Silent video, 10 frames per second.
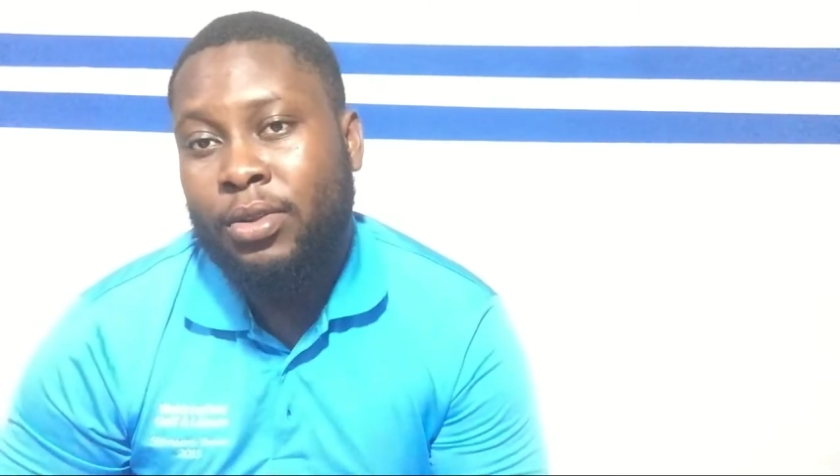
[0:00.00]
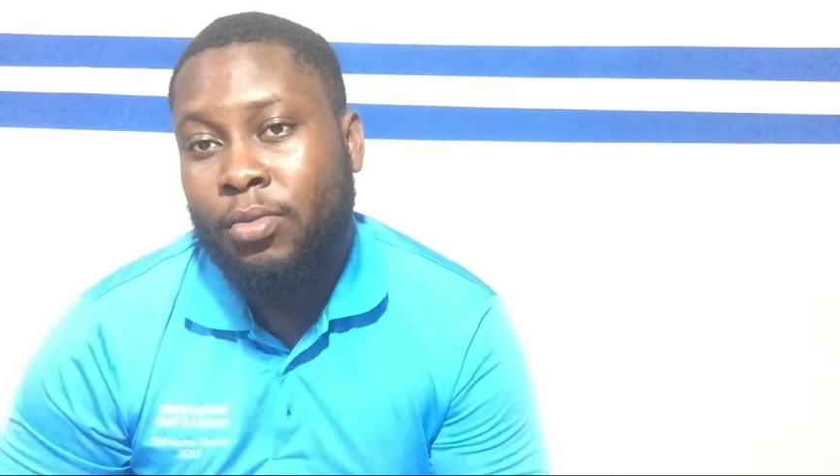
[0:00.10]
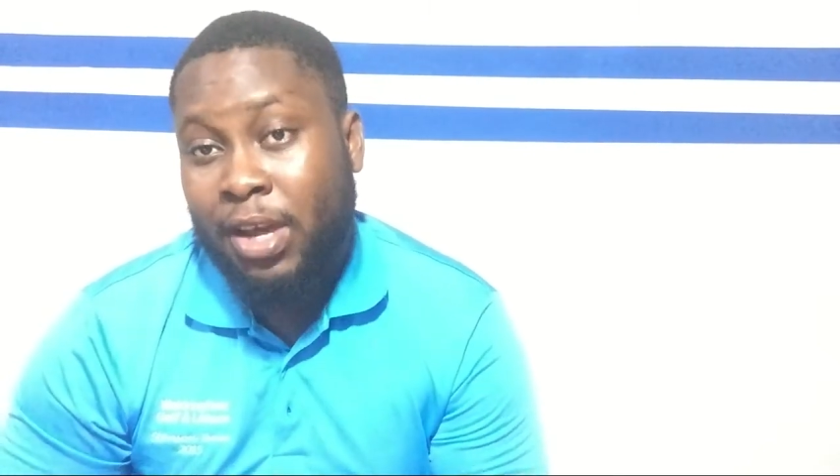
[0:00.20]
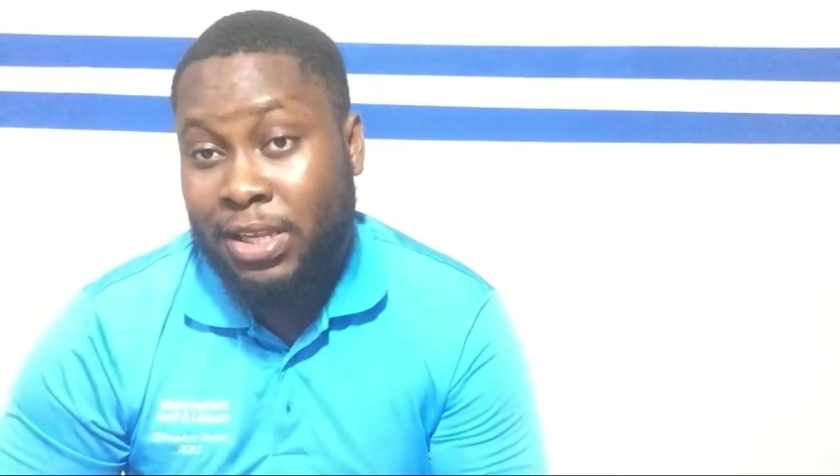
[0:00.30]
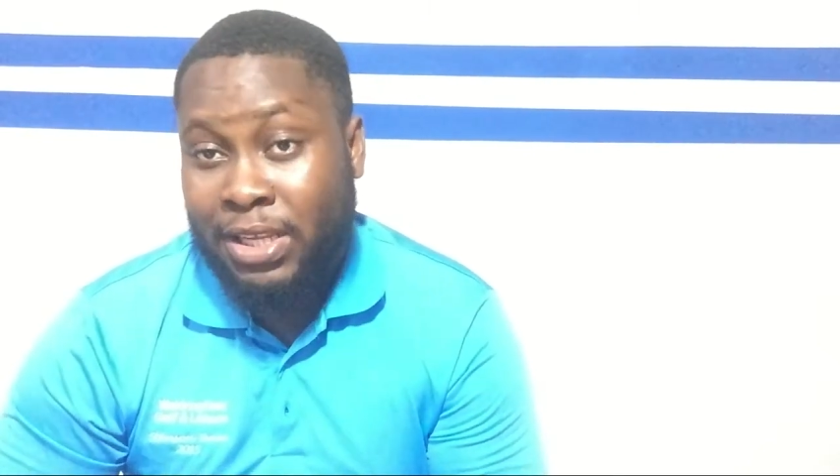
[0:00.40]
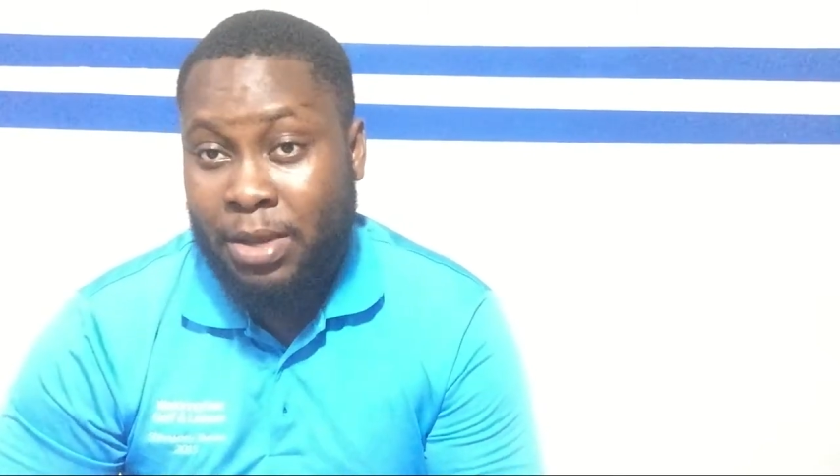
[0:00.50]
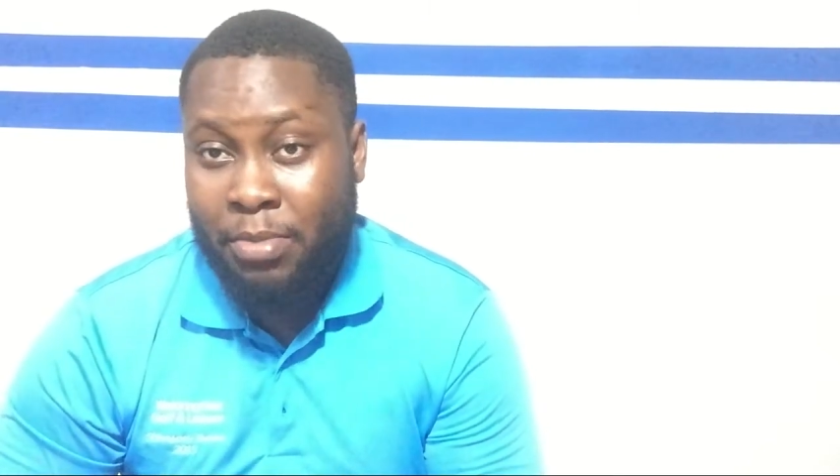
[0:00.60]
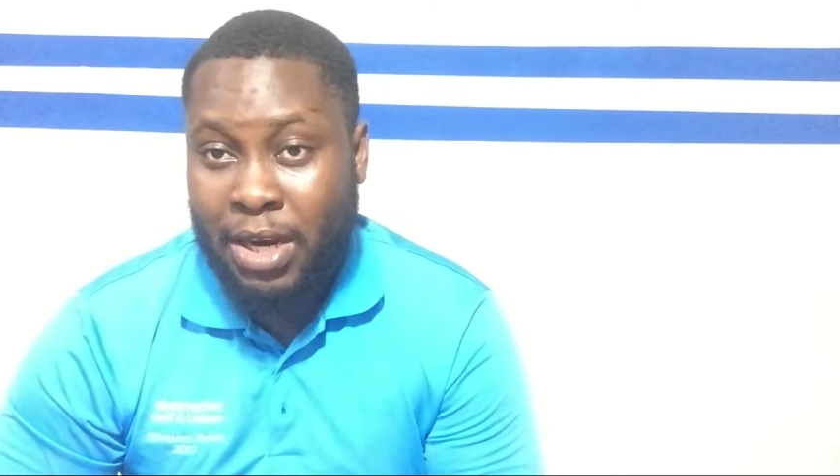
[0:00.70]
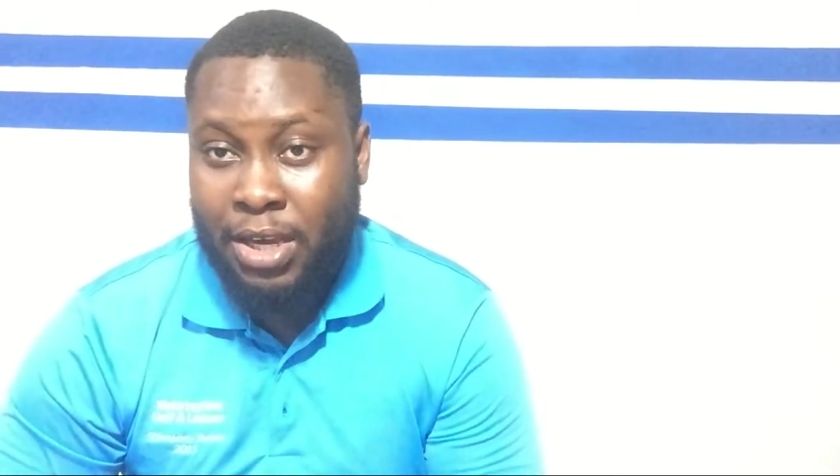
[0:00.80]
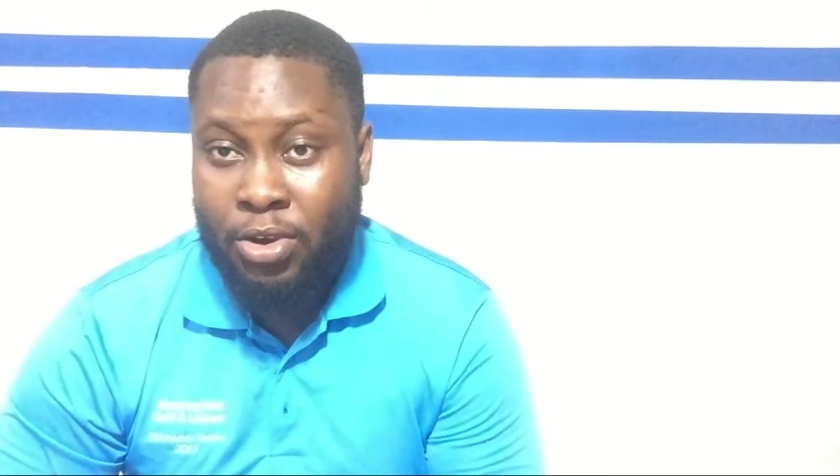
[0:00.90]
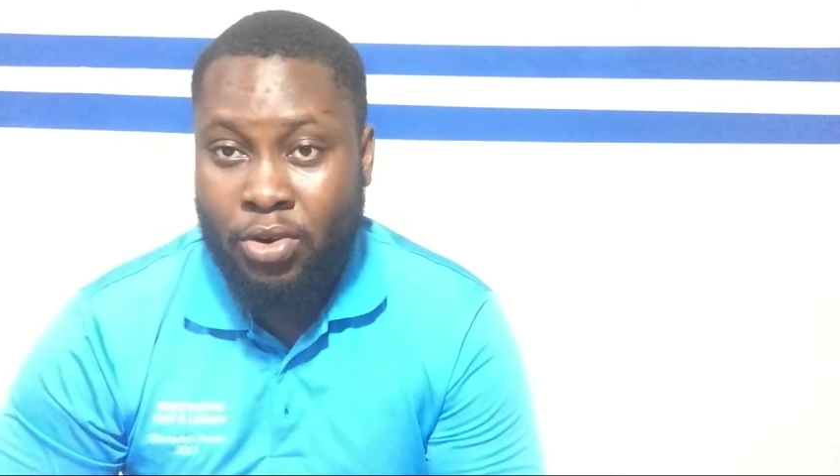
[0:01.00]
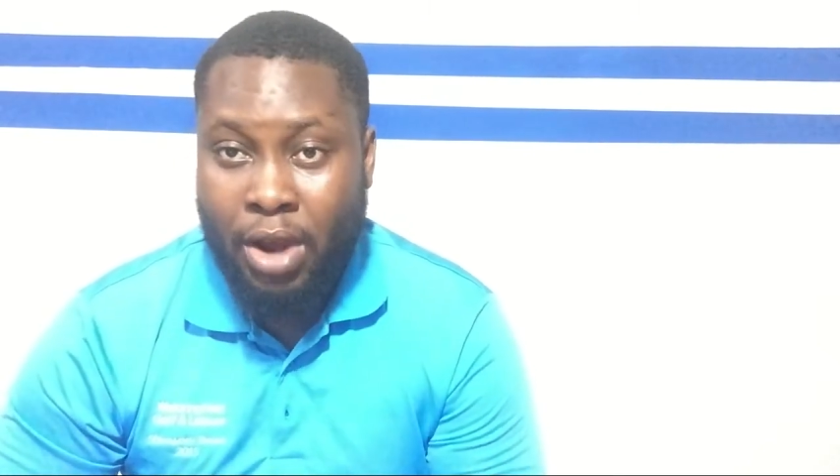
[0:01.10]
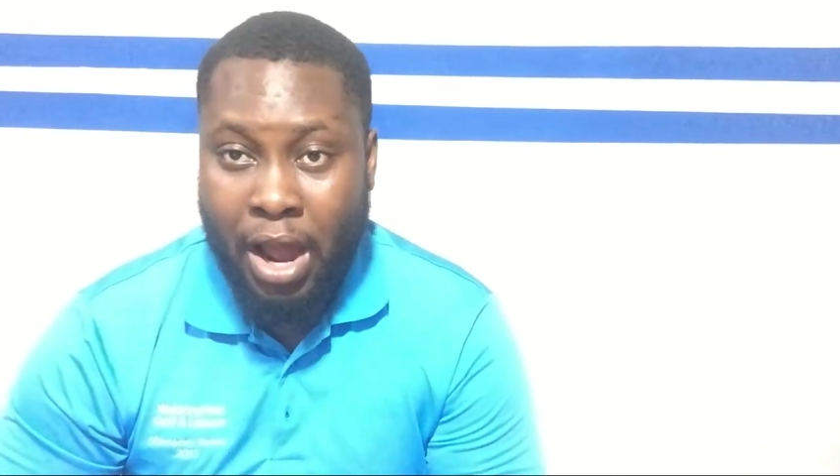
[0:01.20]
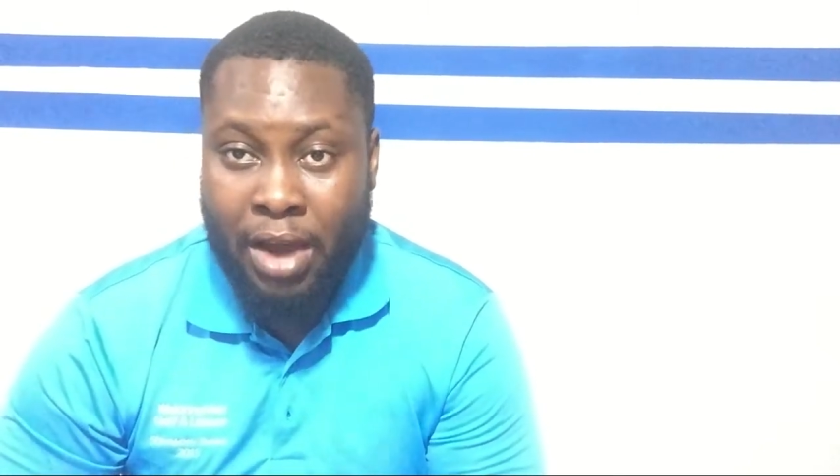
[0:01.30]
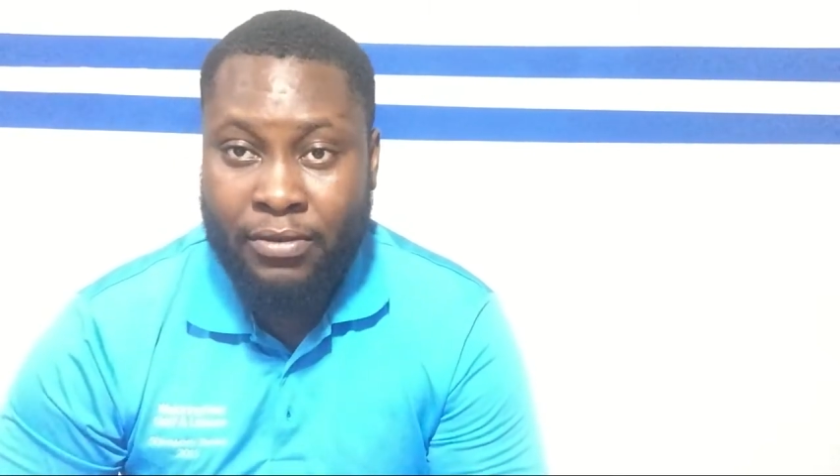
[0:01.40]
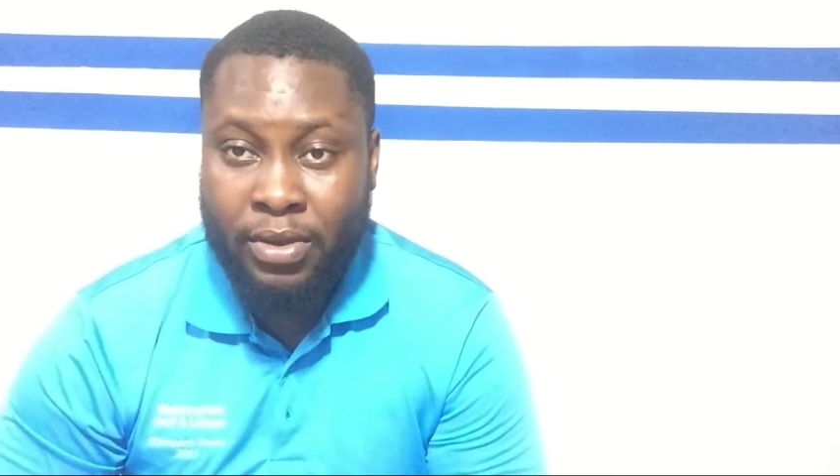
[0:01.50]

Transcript: No matter the money you have,